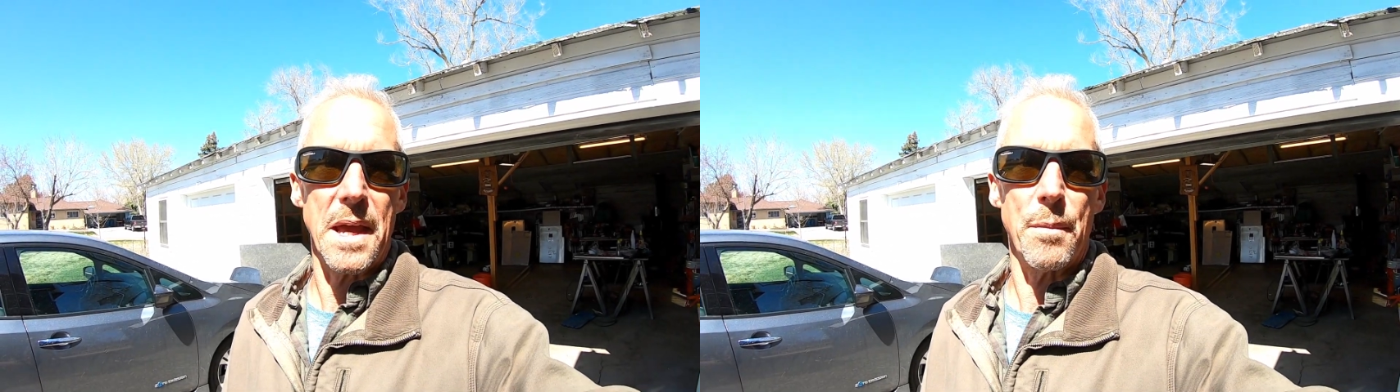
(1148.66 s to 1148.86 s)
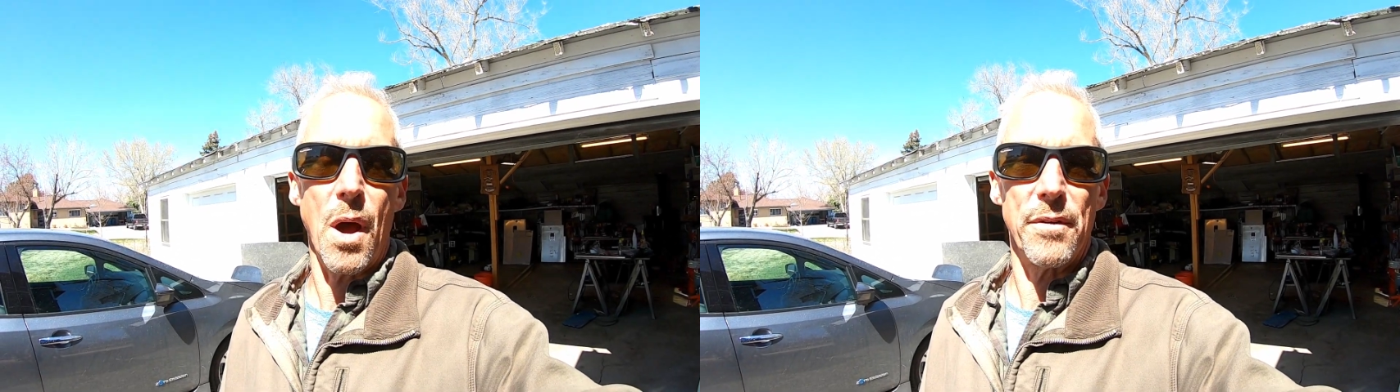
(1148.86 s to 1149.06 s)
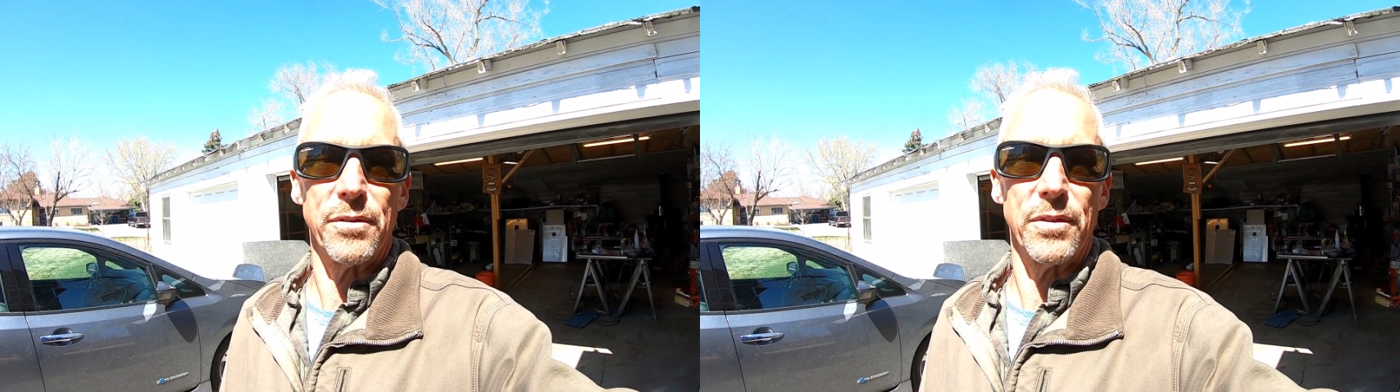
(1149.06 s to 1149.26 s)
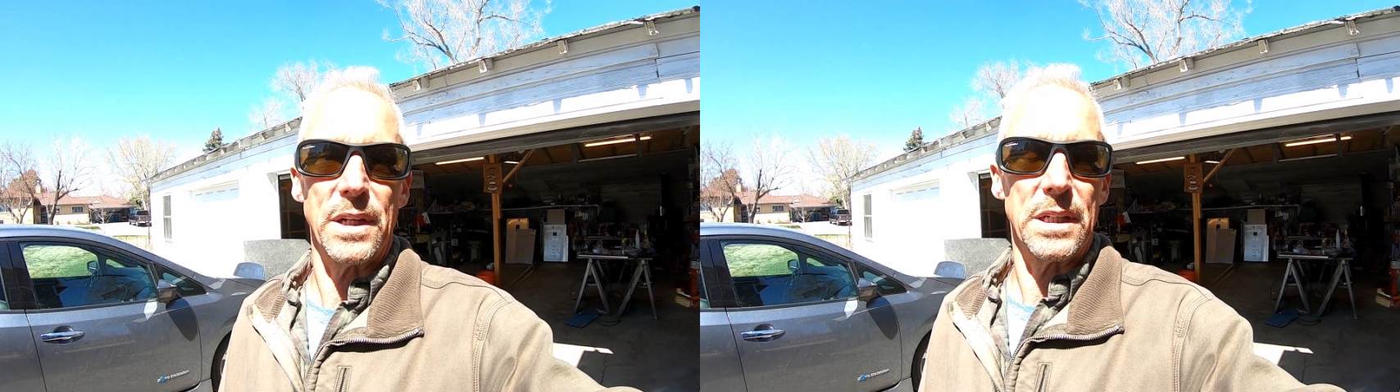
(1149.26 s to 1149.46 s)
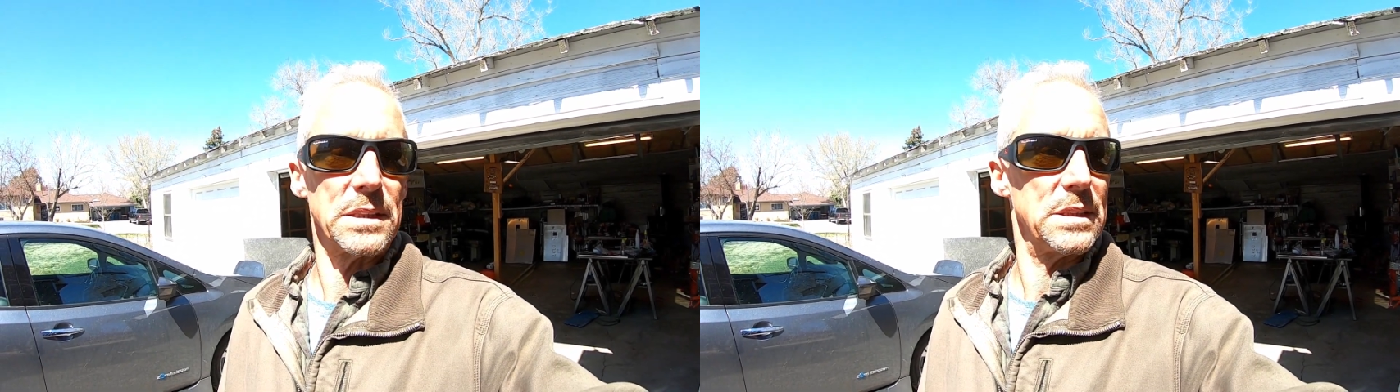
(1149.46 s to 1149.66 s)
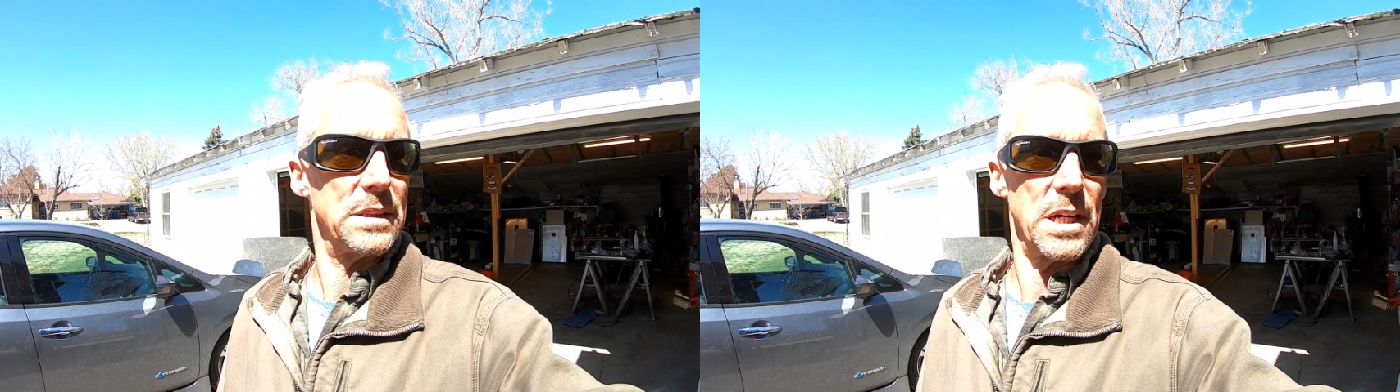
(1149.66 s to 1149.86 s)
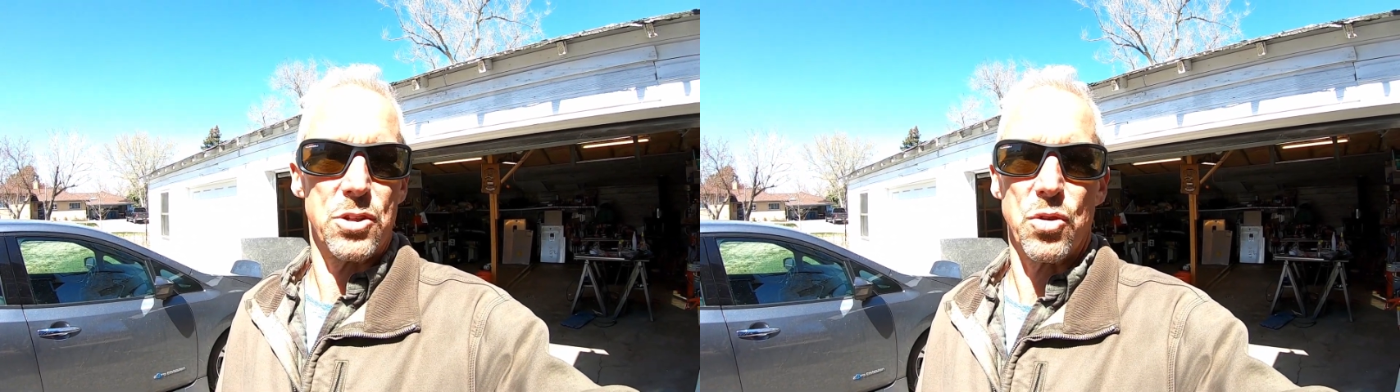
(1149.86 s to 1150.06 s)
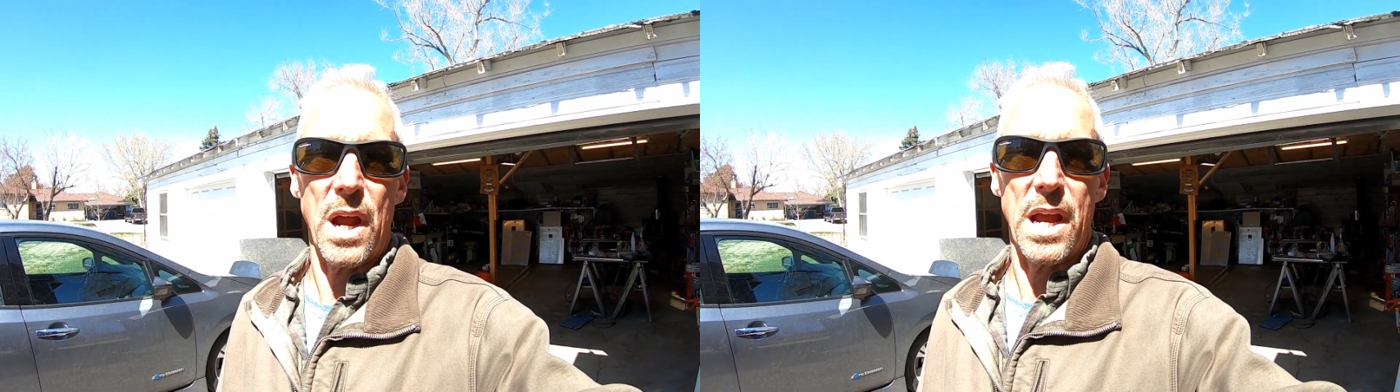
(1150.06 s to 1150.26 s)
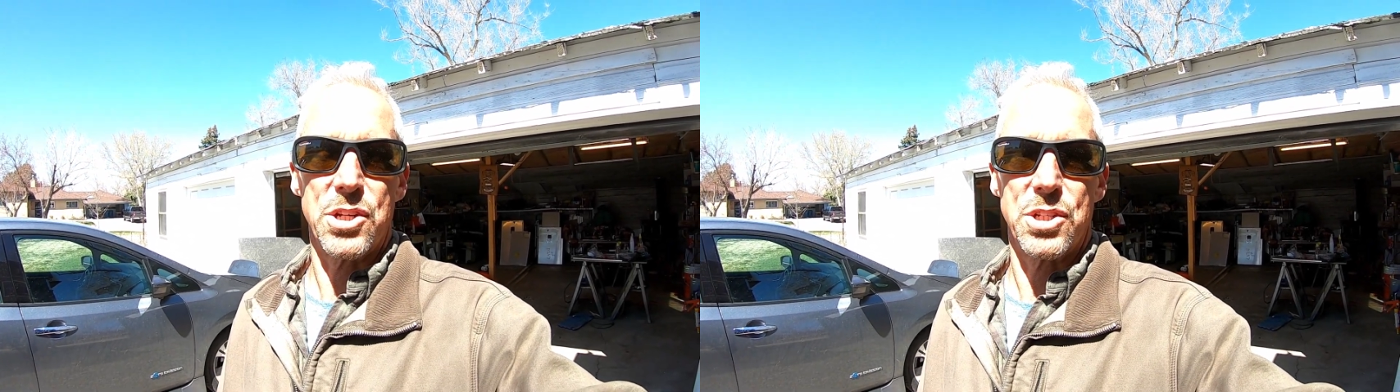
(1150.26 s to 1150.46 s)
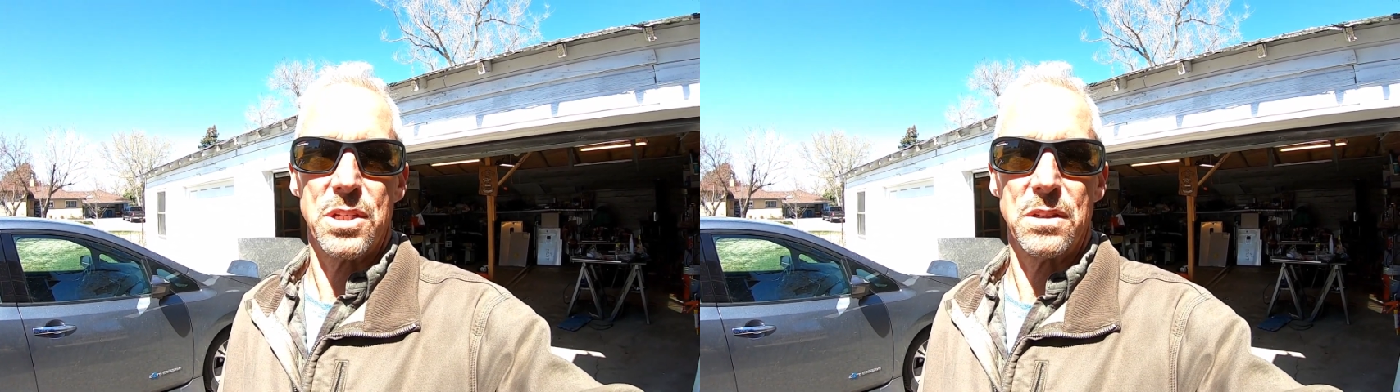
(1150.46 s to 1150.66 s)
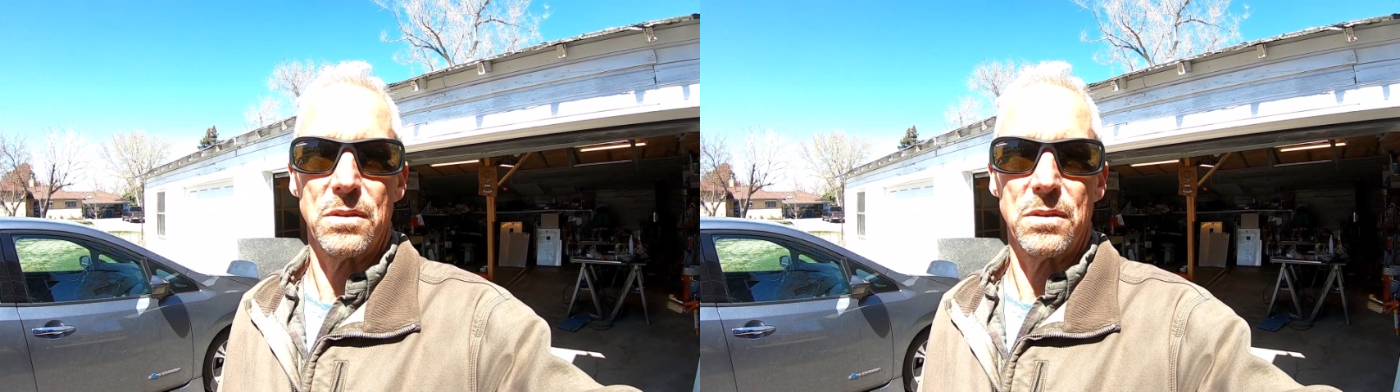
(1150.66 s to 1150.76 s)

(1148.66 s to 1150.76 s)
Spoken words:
them off of a trashed